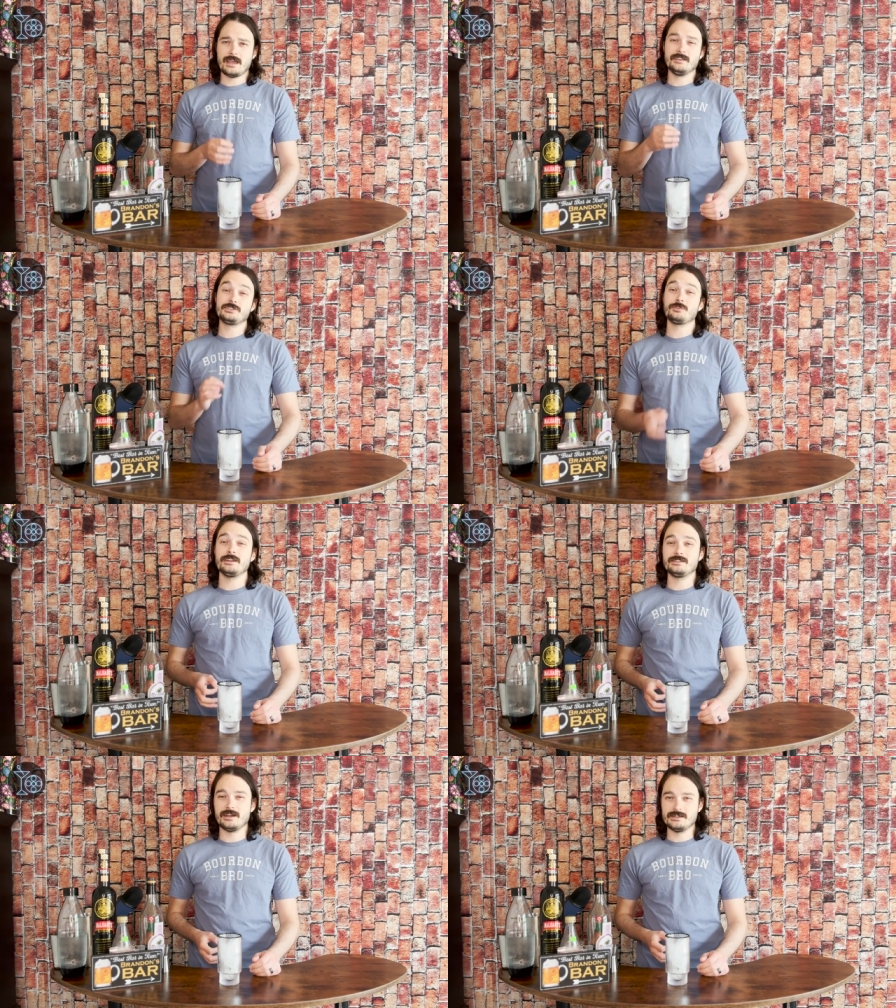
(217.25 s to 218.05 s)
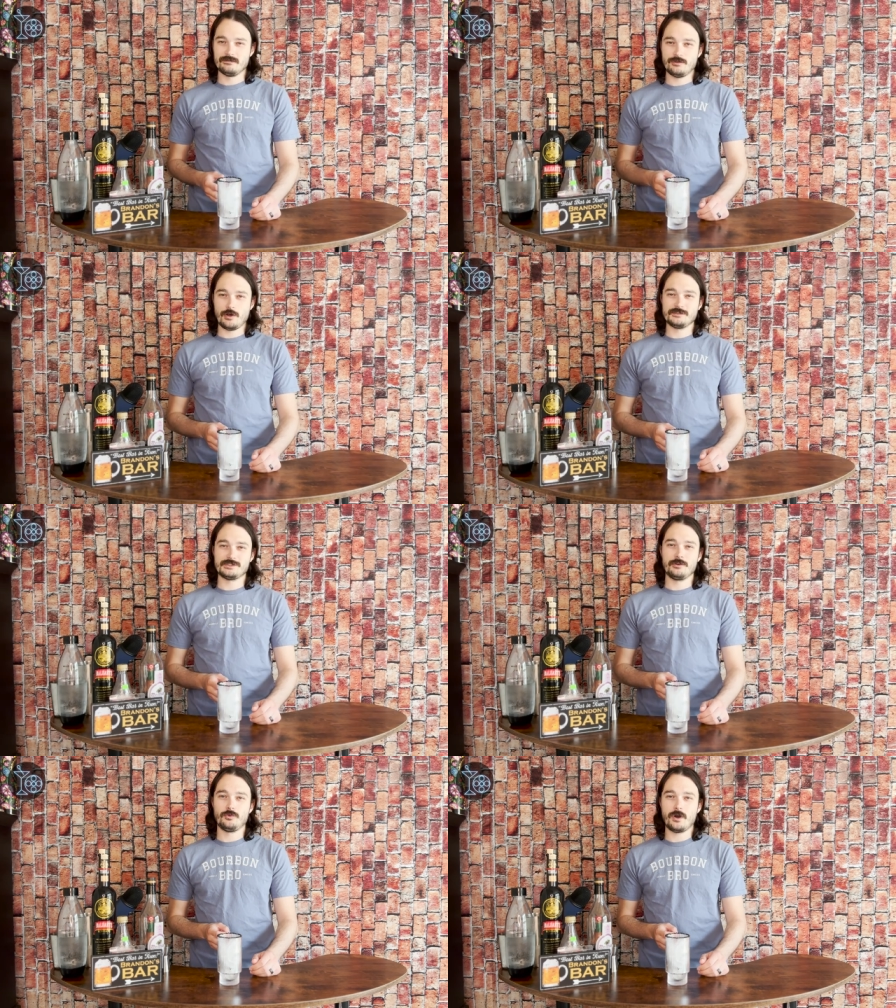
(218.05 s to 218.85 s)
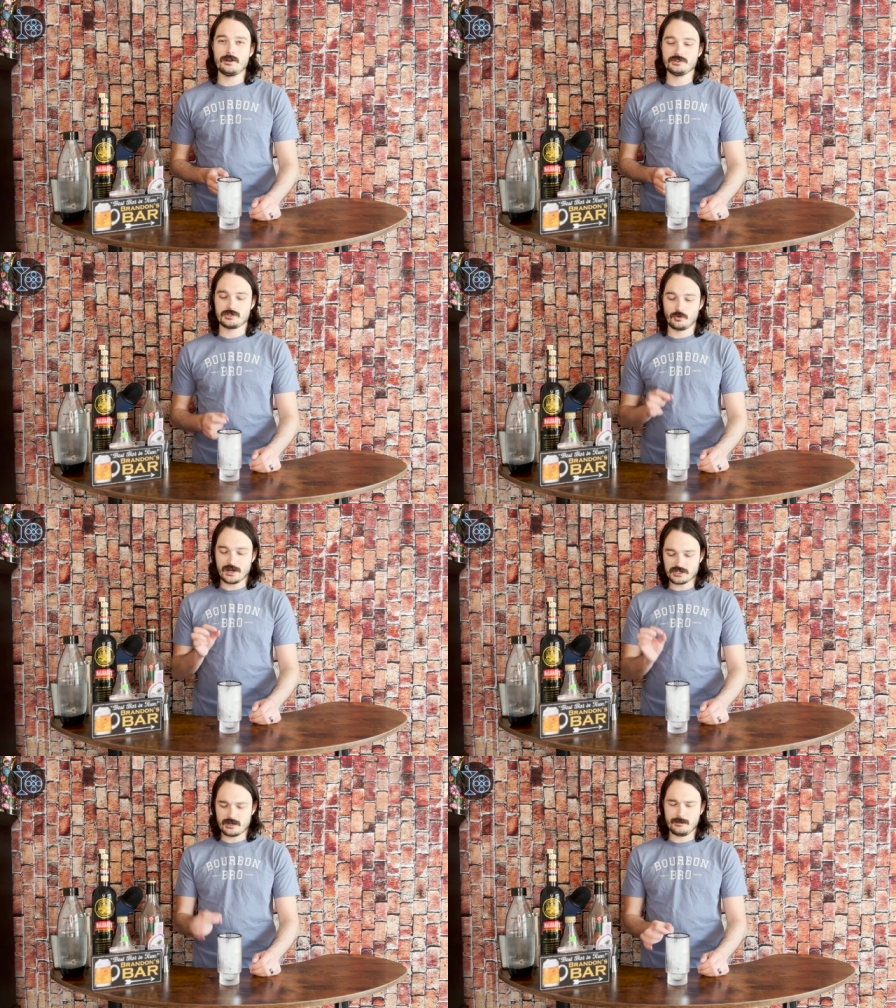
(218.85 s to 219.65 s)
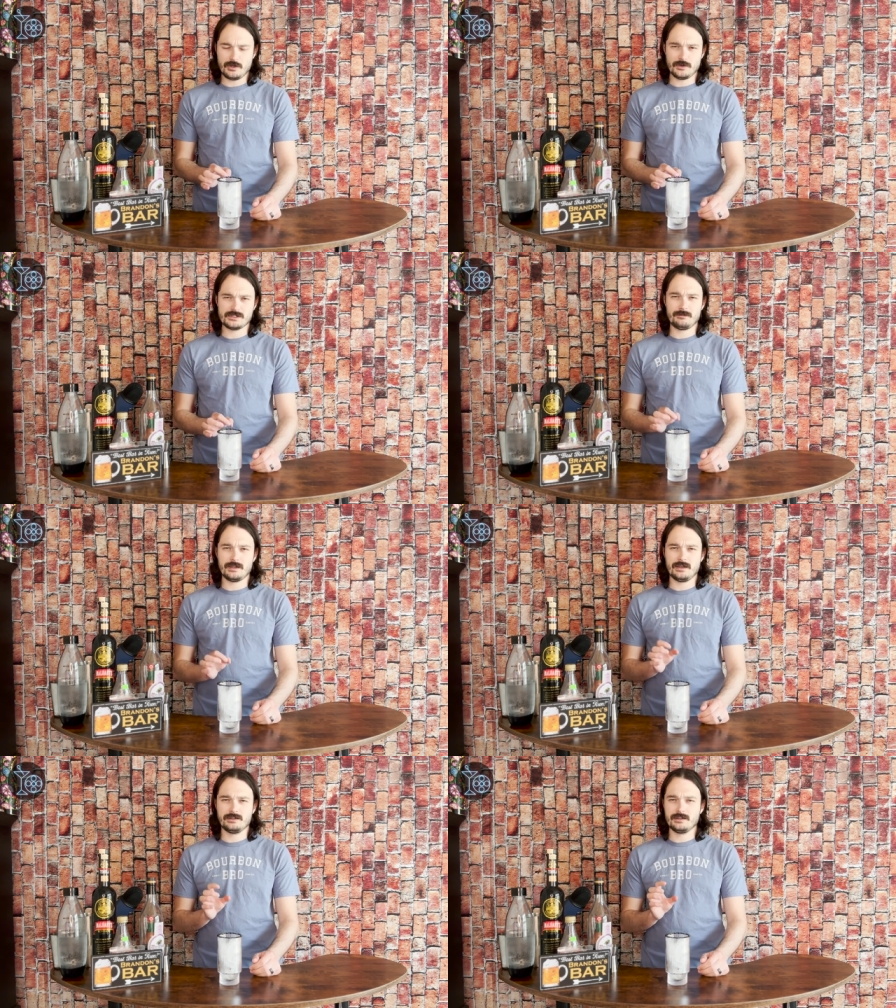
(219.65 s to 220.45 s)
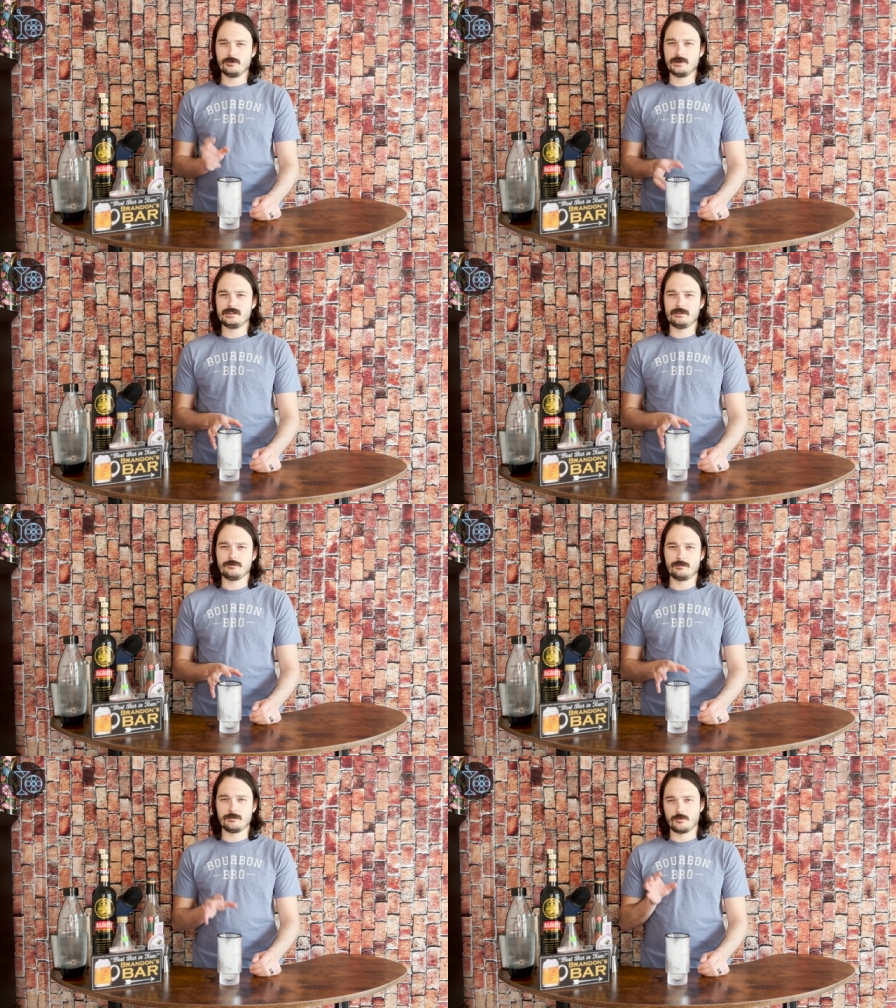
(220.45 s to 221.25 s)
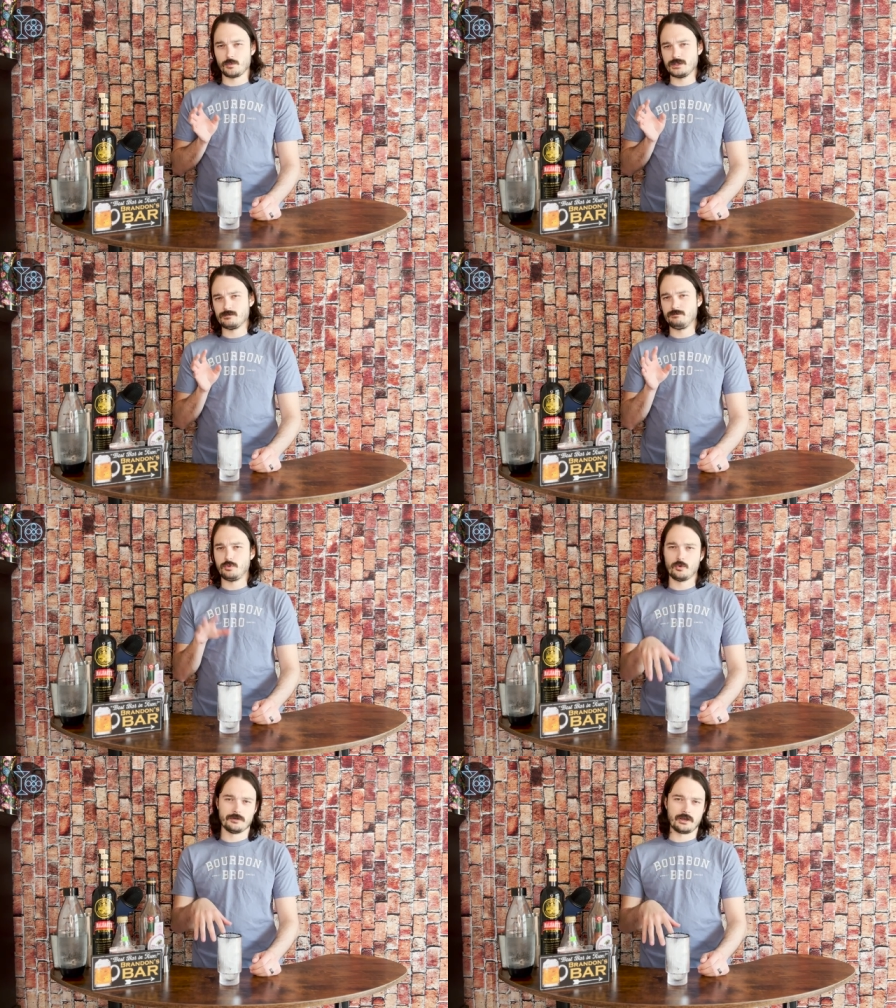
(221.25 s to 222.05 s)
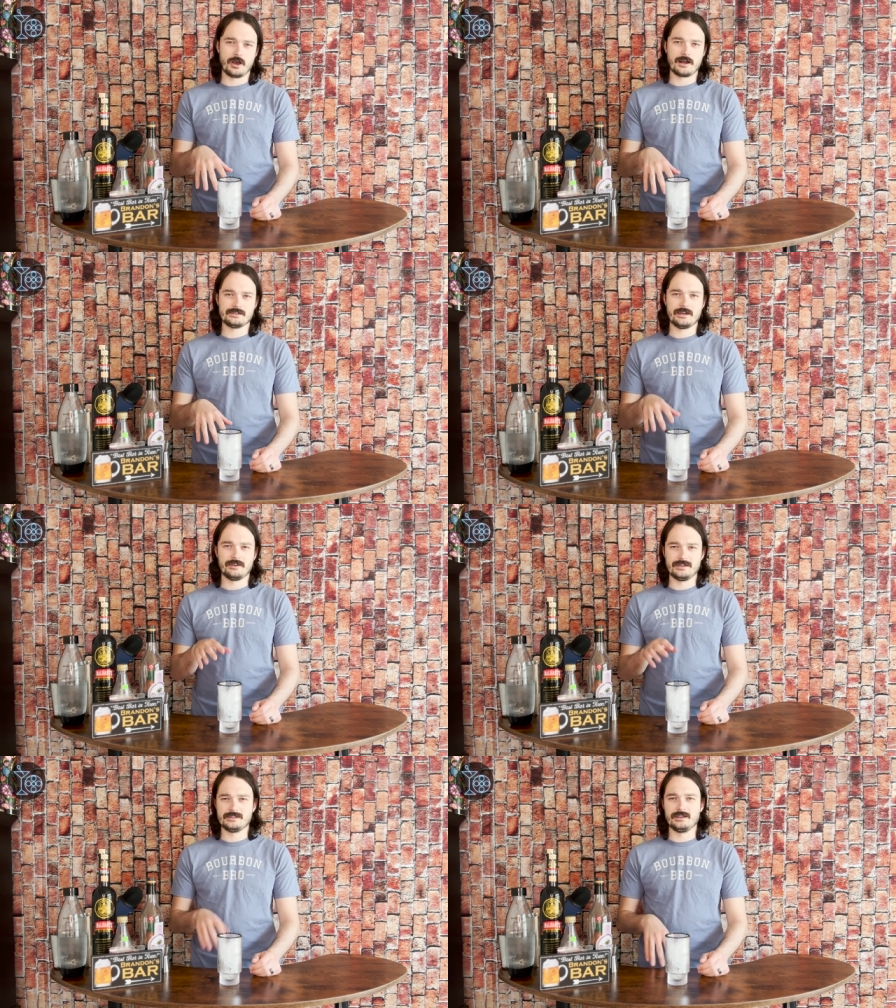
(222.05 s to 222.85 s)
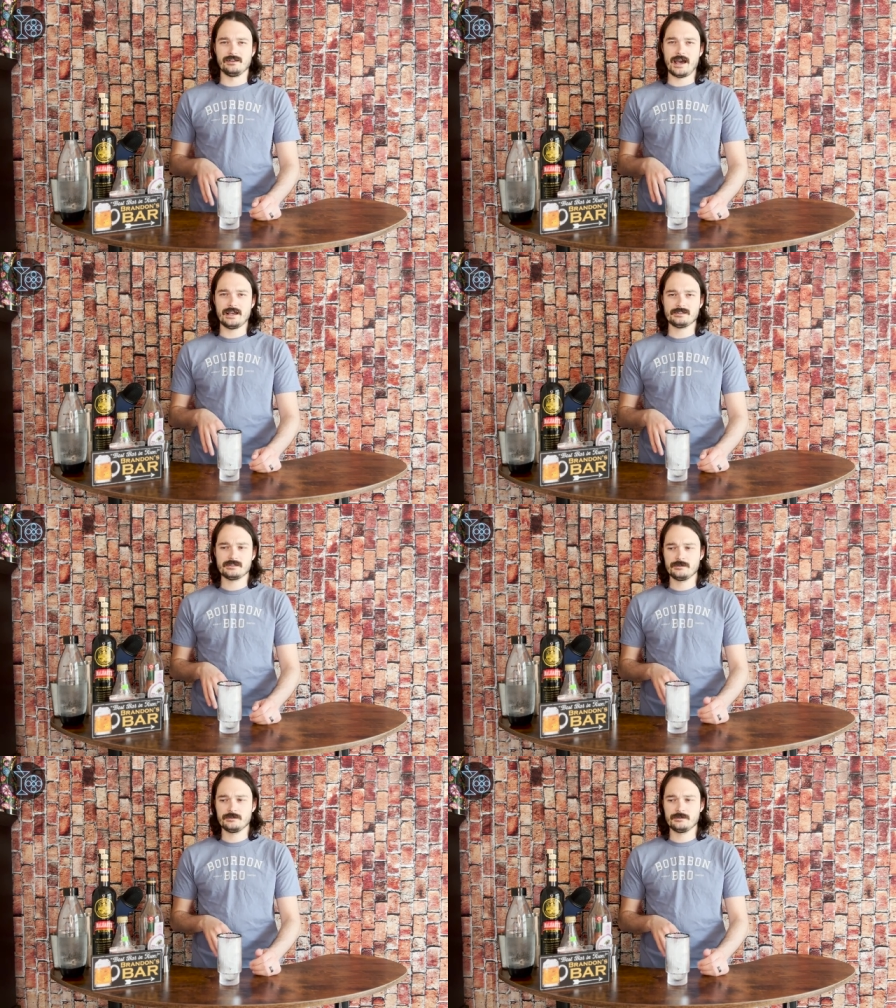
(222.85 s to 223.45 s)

And this drink does involve soda water, so we're actually gonna be doing something a little bit different before we pour the cocktail into the glass.